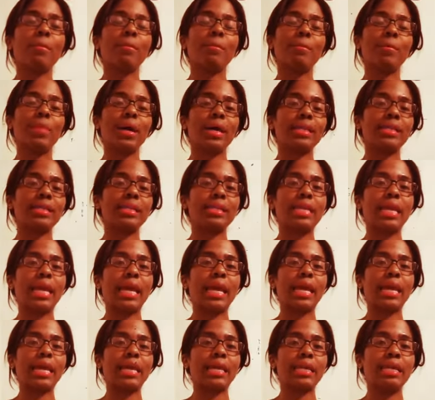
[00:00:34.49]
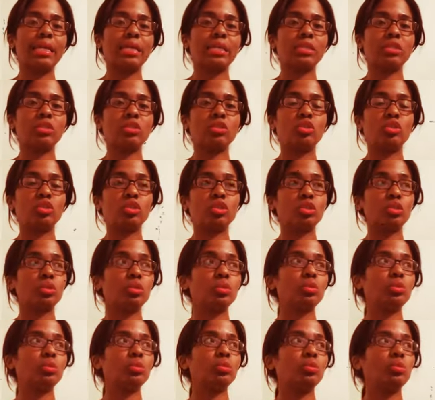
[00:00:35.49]
Monday,
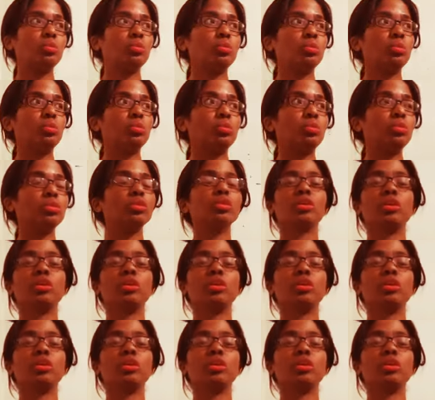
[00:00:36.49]
July